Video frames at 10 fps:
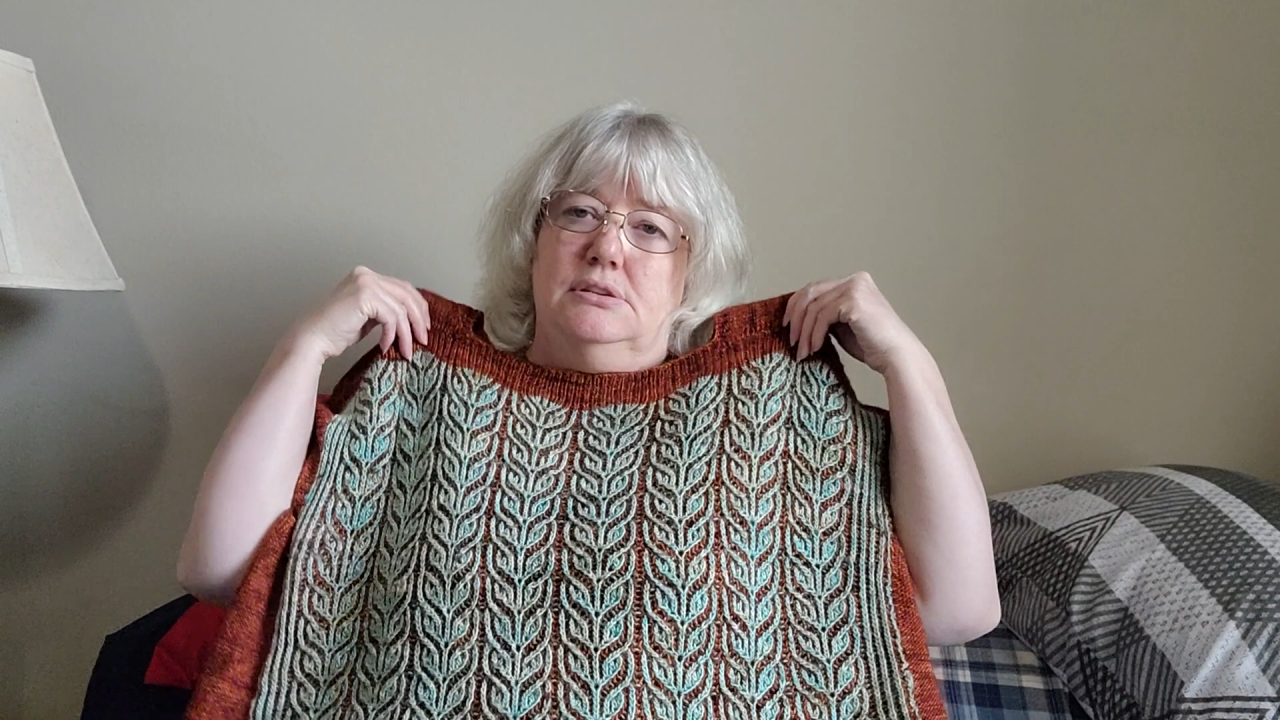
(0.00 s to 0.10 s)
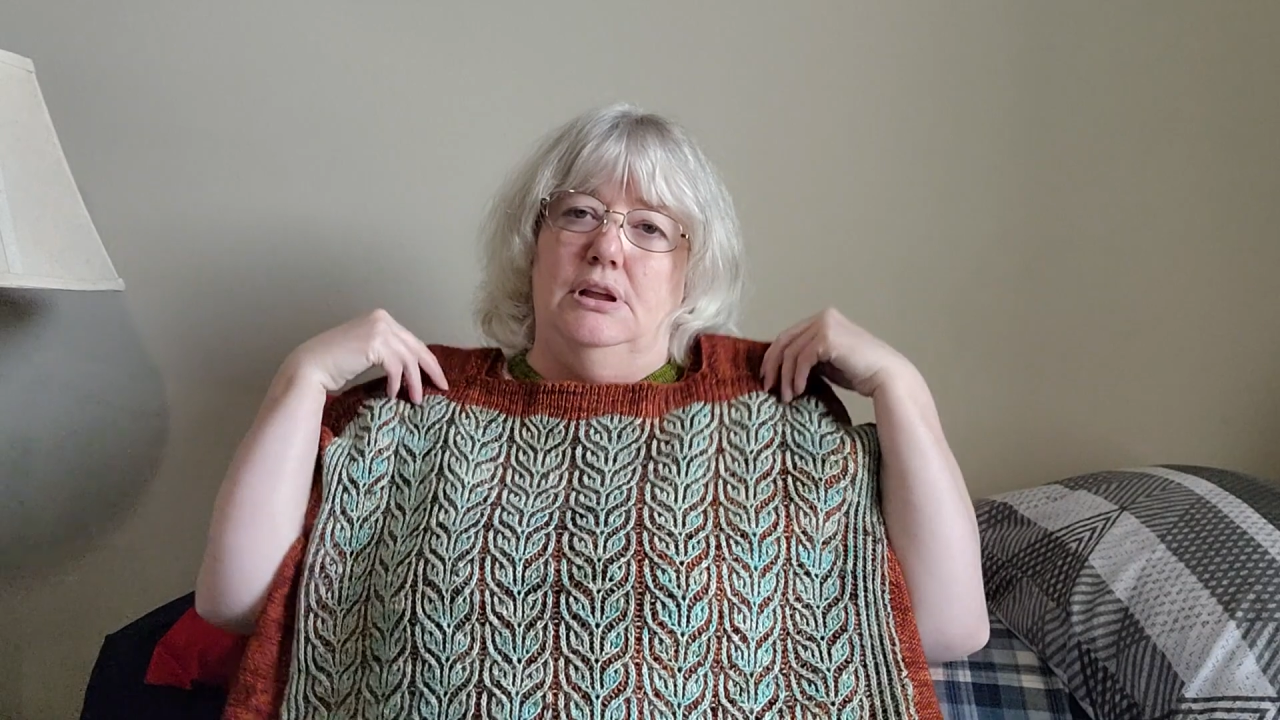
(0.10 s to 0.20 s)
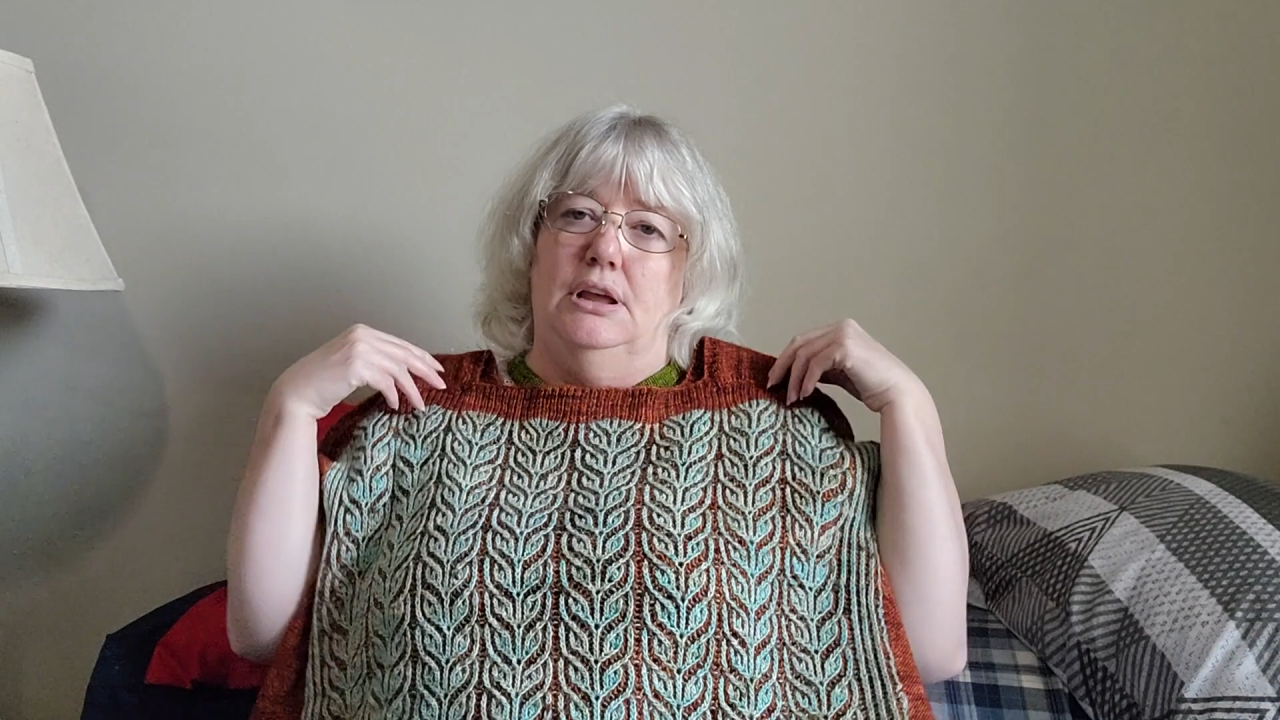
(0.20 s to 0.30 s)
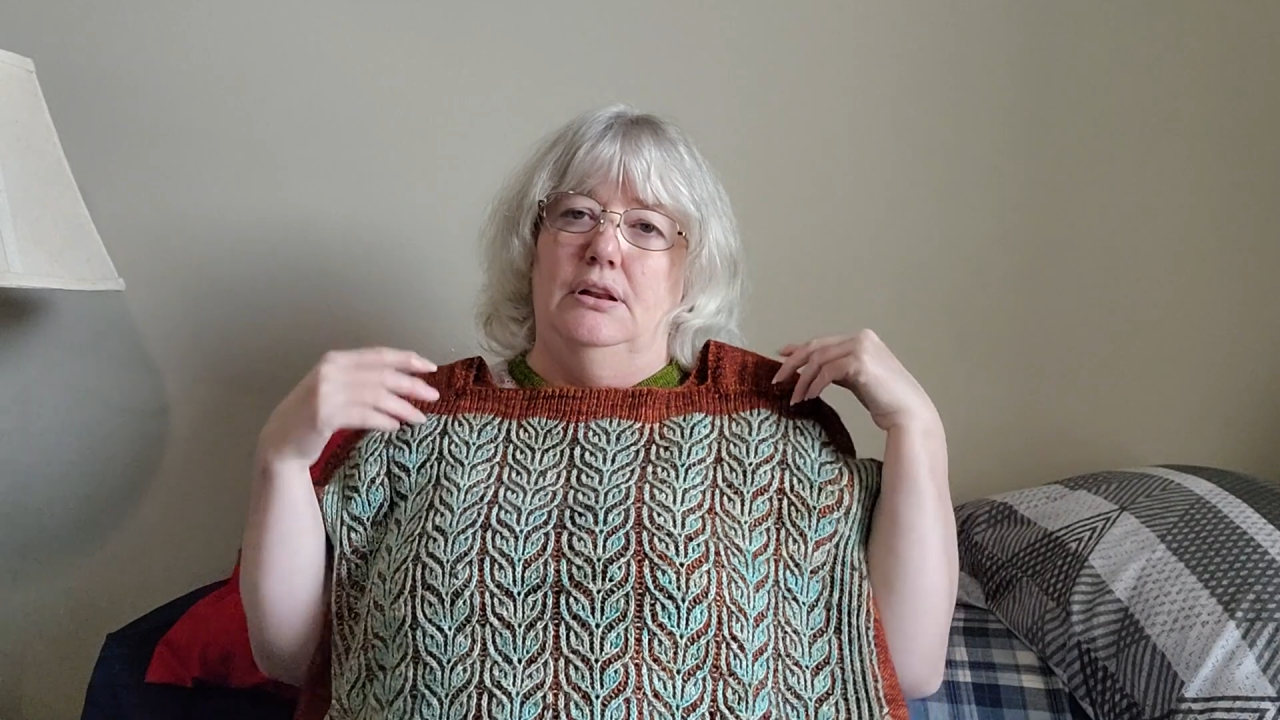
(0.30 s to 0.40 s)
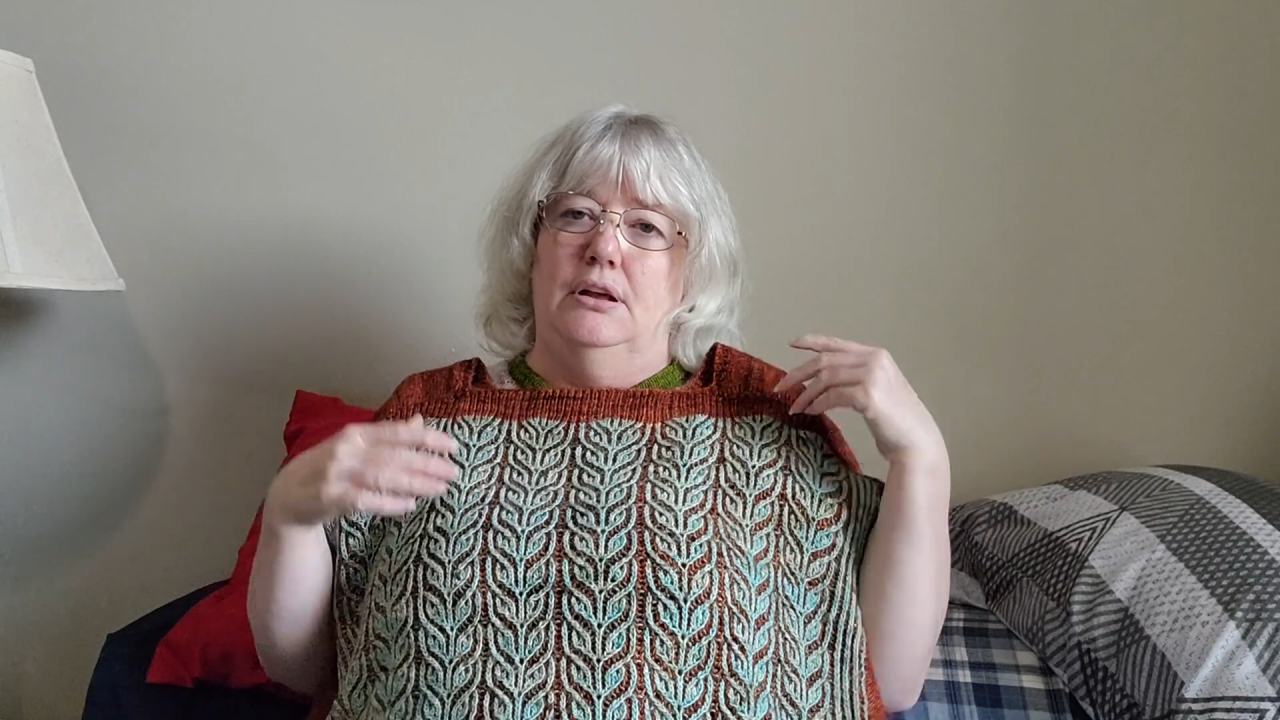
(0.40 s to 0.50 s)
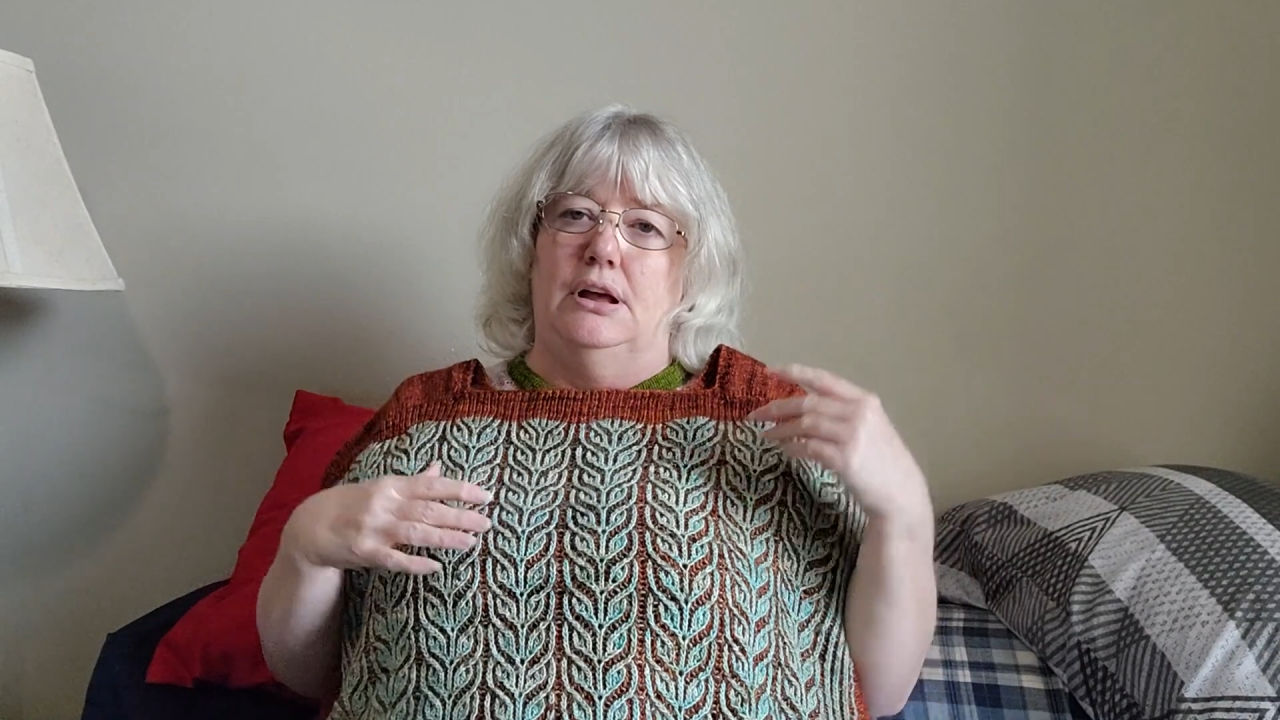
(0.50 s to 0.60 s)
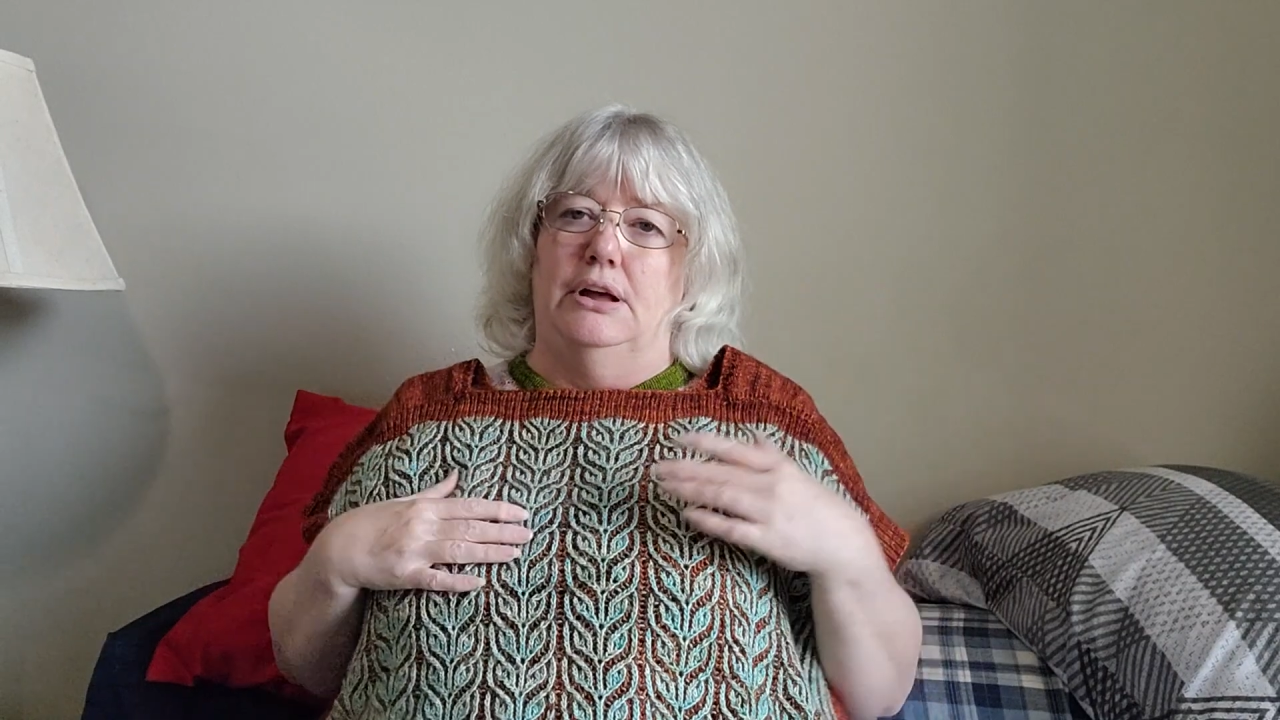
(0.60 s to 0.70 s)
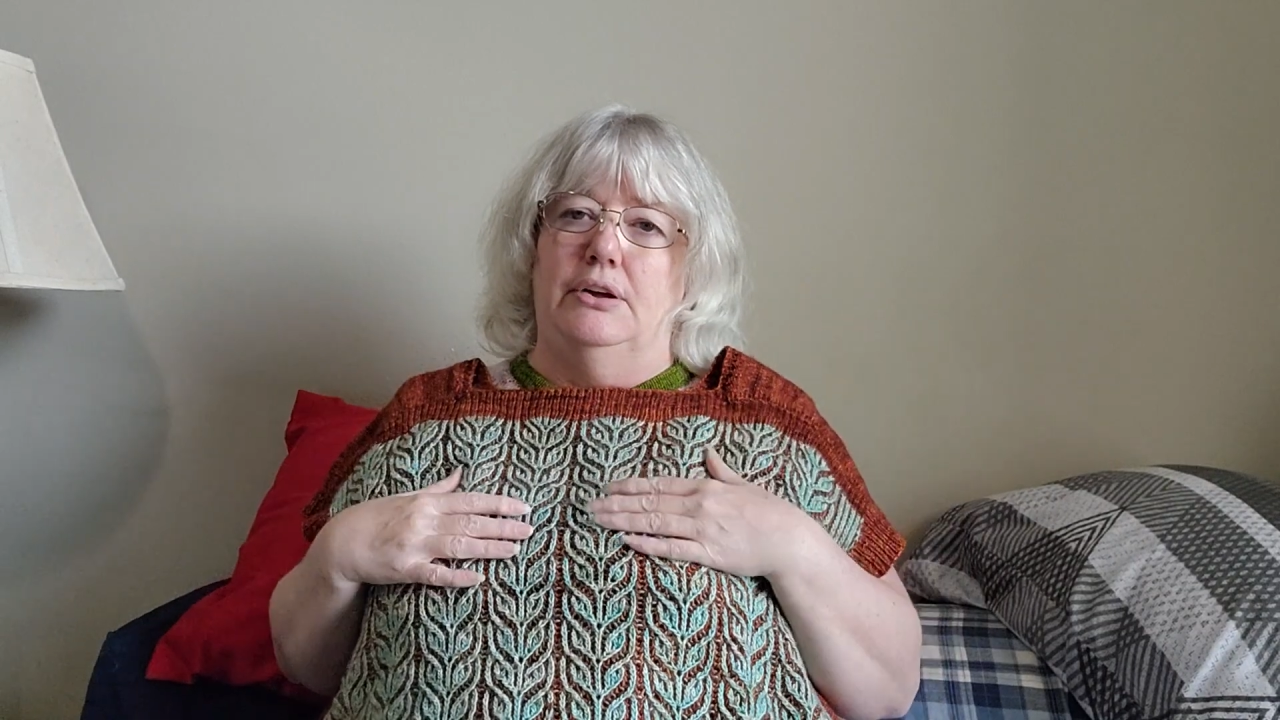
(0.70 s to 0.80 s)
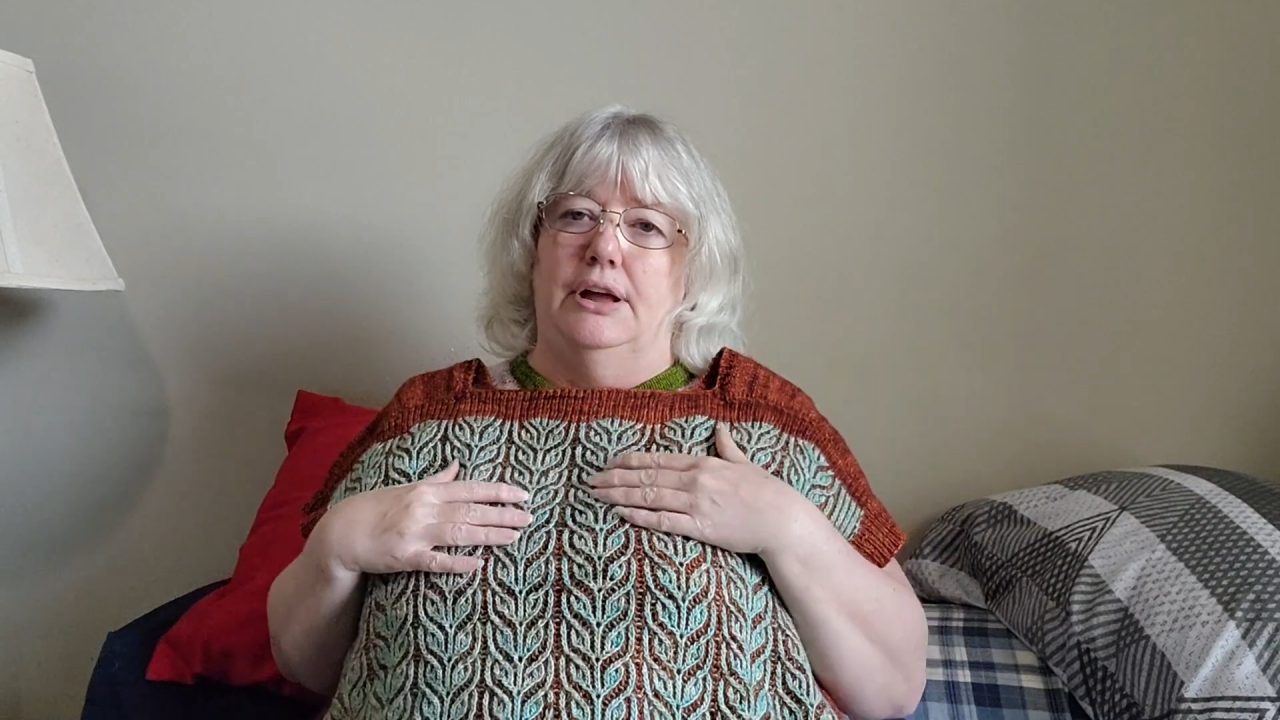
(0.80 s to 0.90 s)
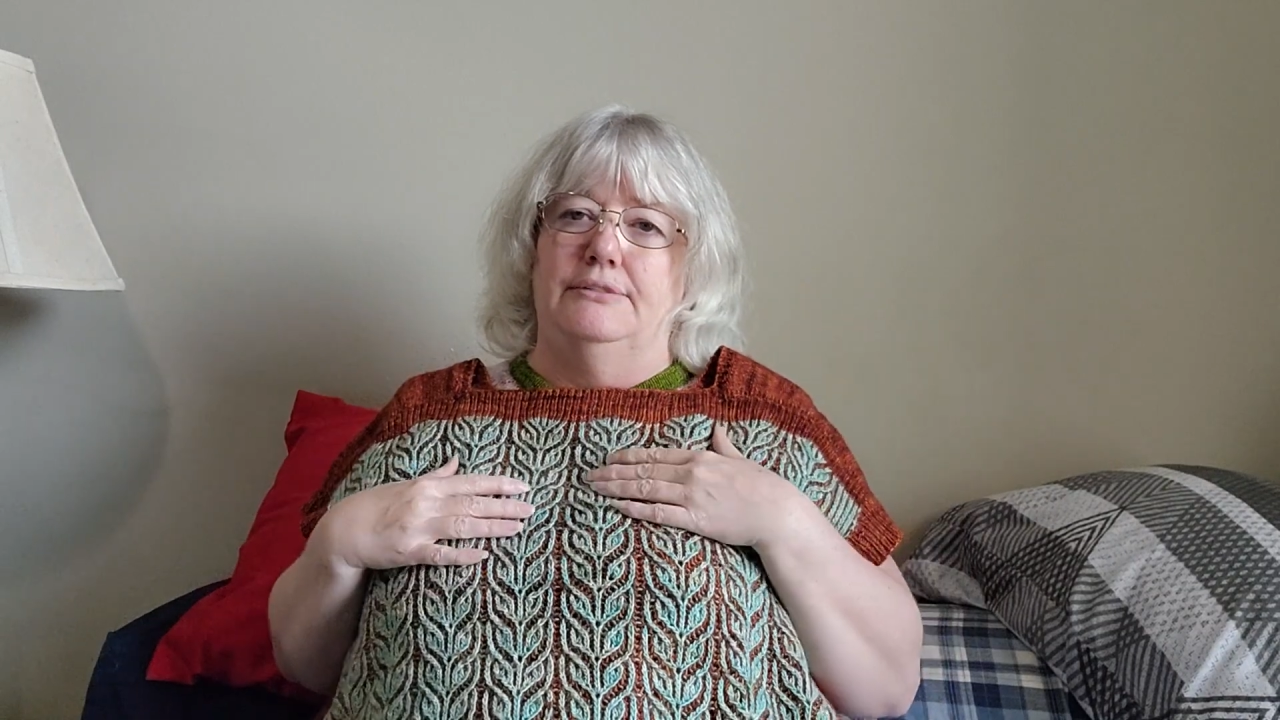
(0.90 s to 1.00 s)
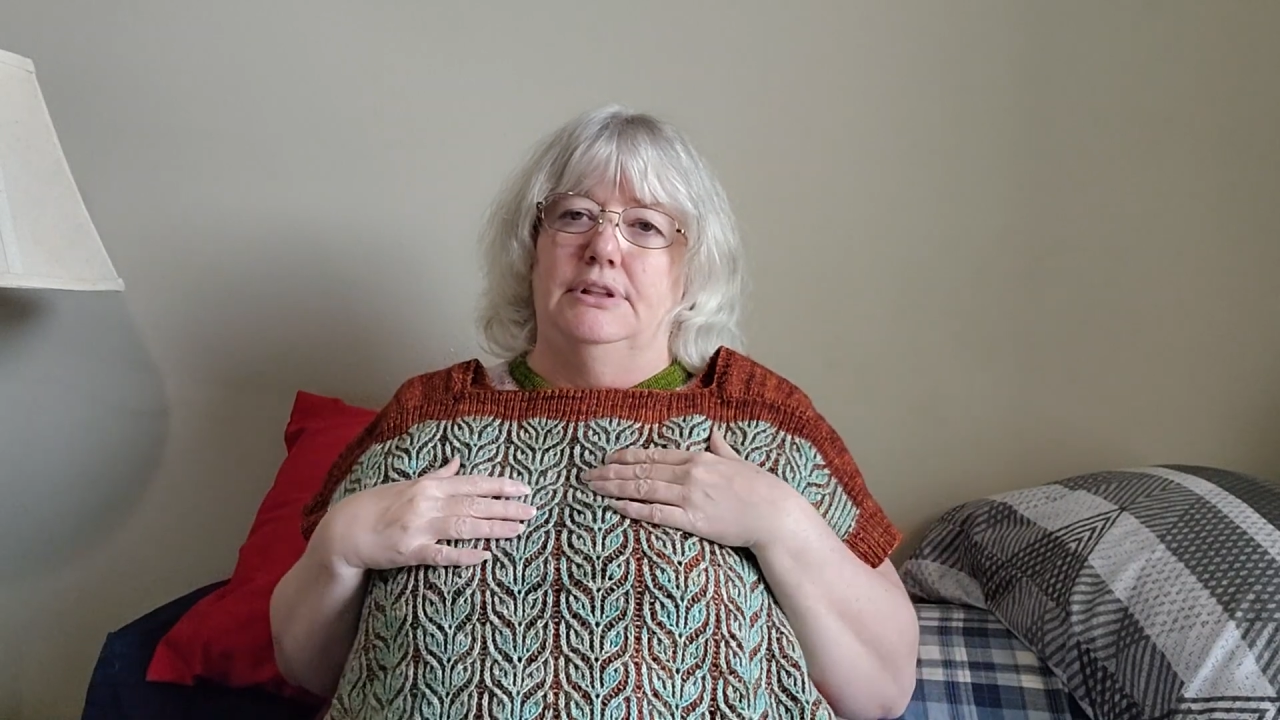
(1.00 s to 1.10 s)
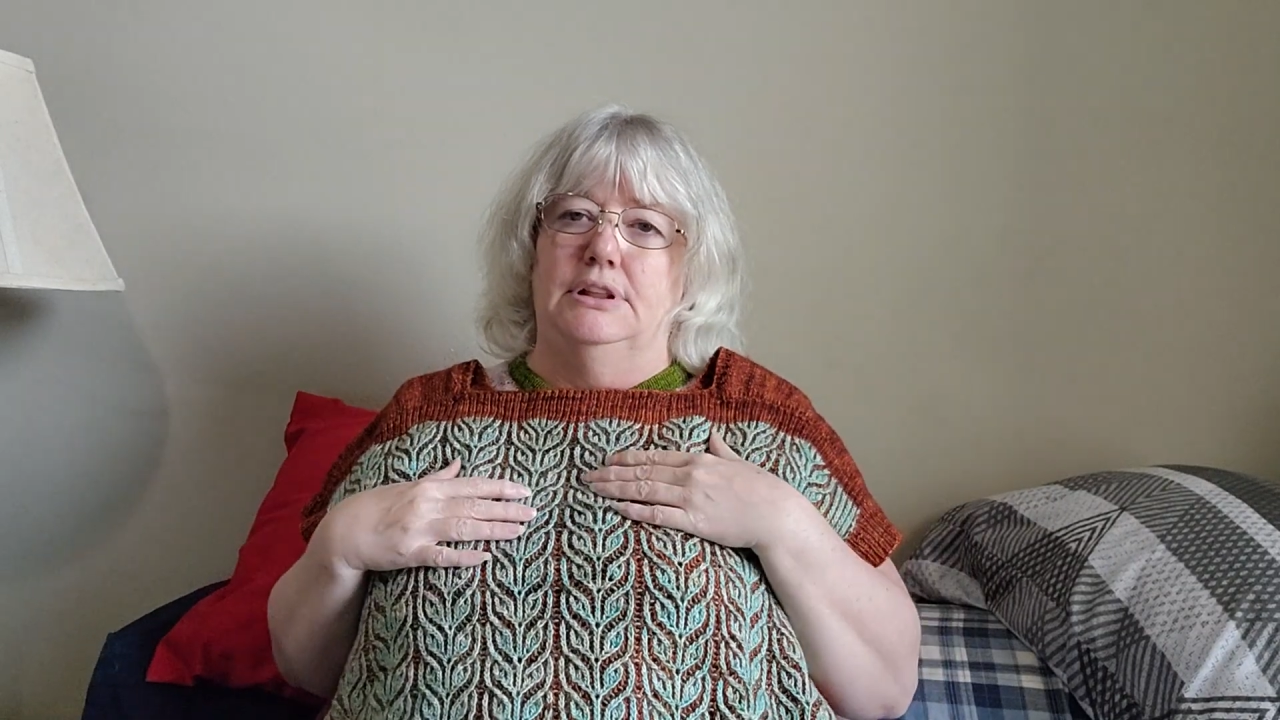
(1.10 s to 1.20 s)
And I'll have the